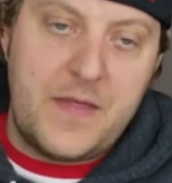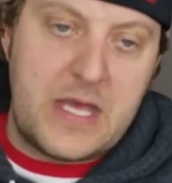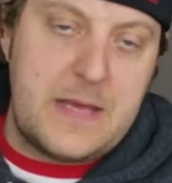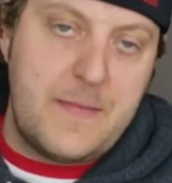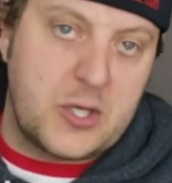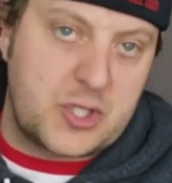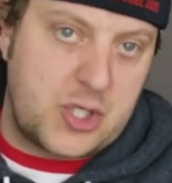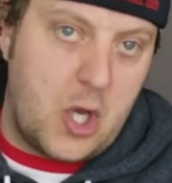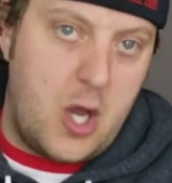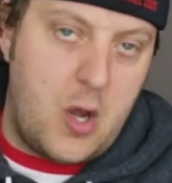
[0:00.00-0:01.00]
The email
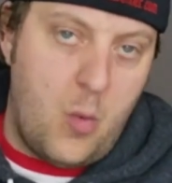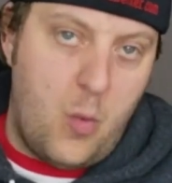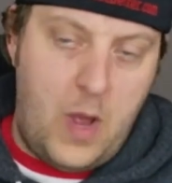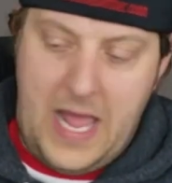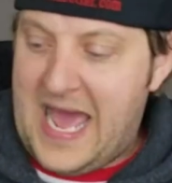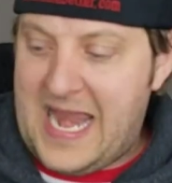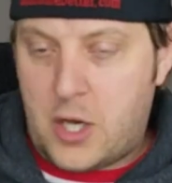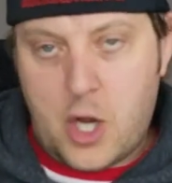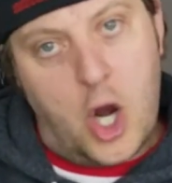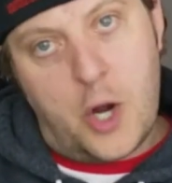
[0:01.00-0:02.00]
Sean
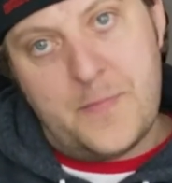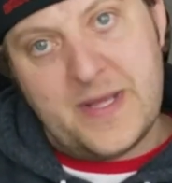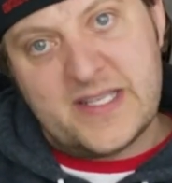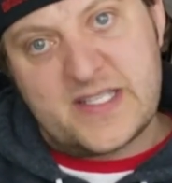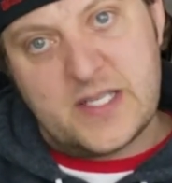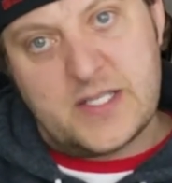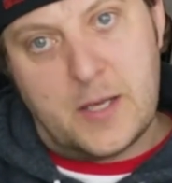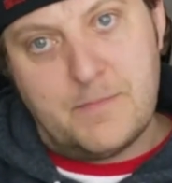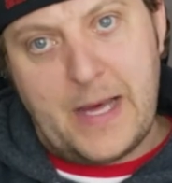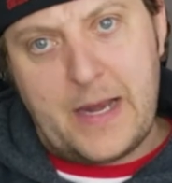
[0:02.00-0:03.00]
at
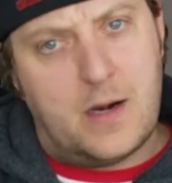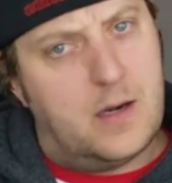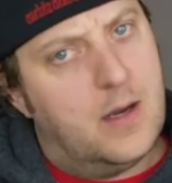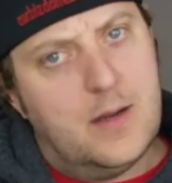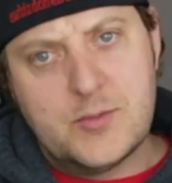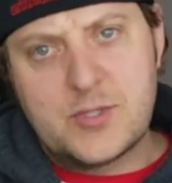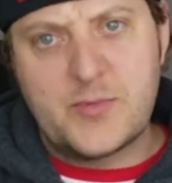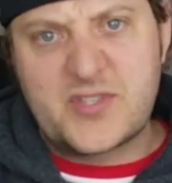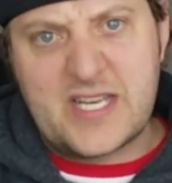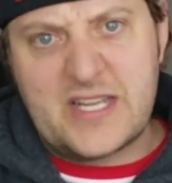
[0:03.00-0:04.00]
CarBizDoneBetter. I
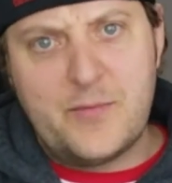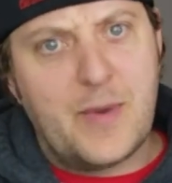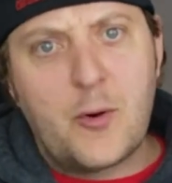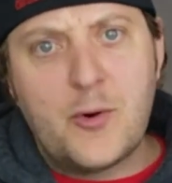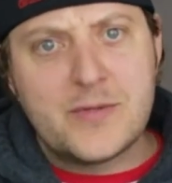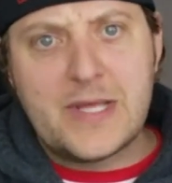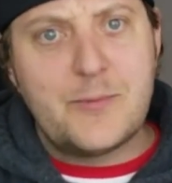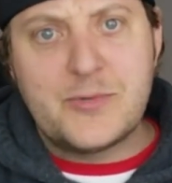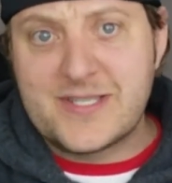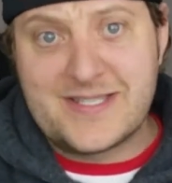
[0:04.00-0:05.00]
was going to give you my whole
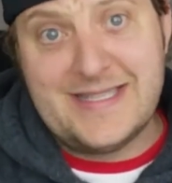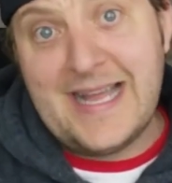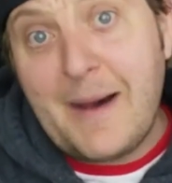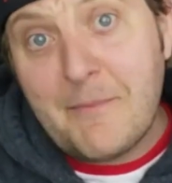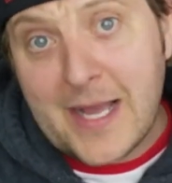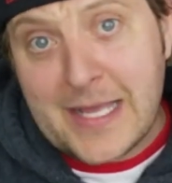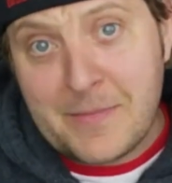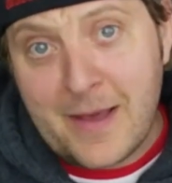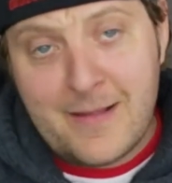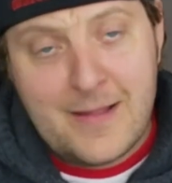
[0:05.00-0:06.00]
name, which is not my
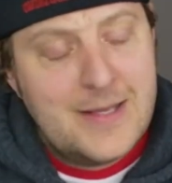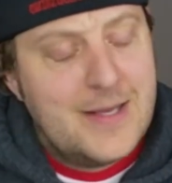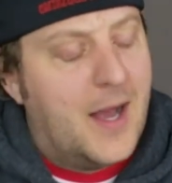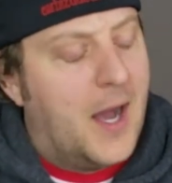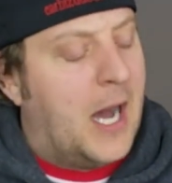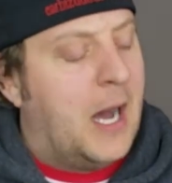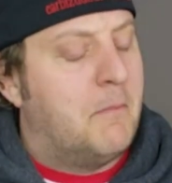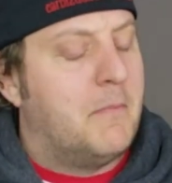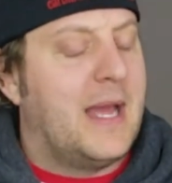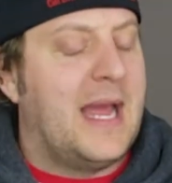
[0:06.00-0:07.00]
email.
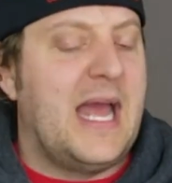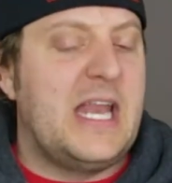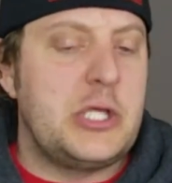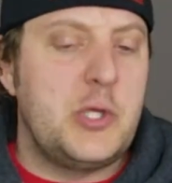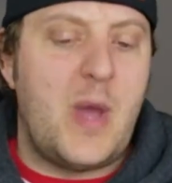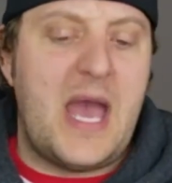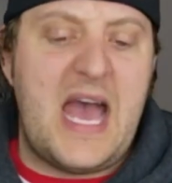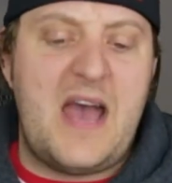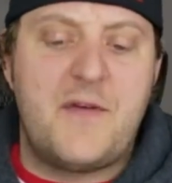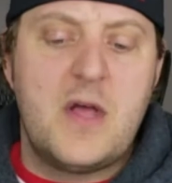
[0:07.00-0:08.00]
And you
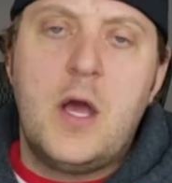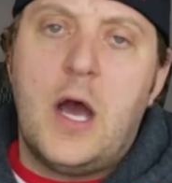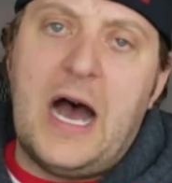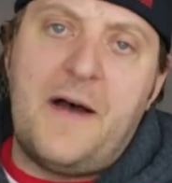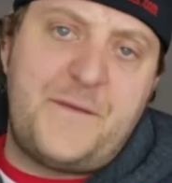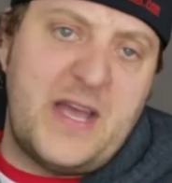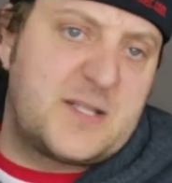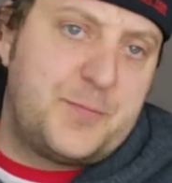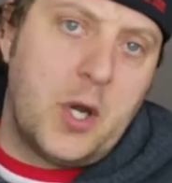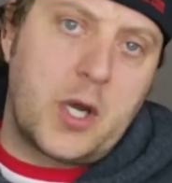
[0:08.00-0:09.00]
have
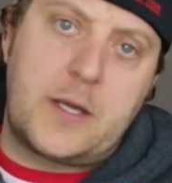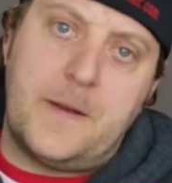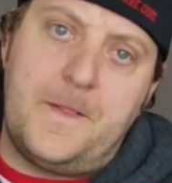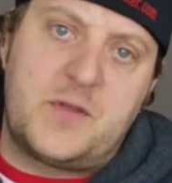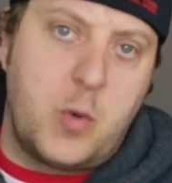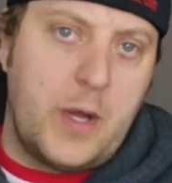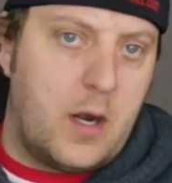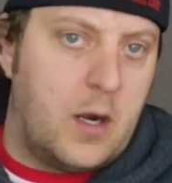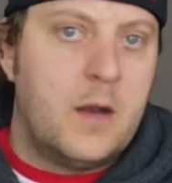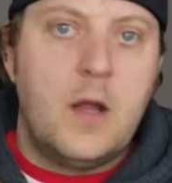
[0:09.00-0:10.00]
Facebook,
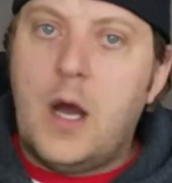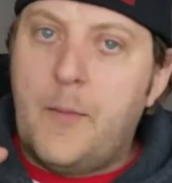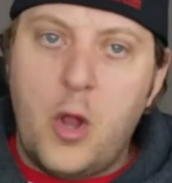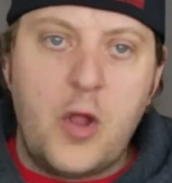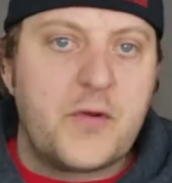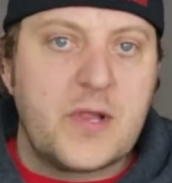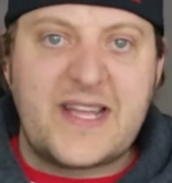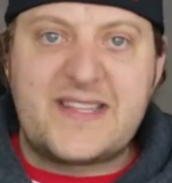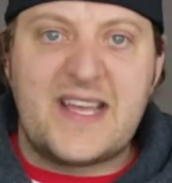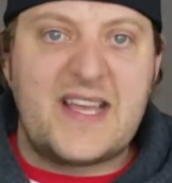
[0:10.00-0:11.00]
Twitter, I'm all over
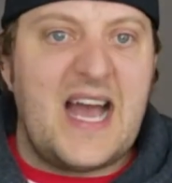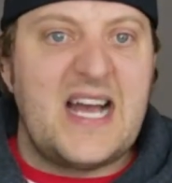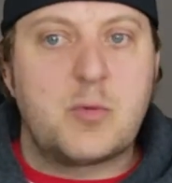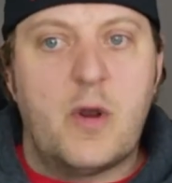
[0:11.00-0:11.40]
LinkedIn, guys.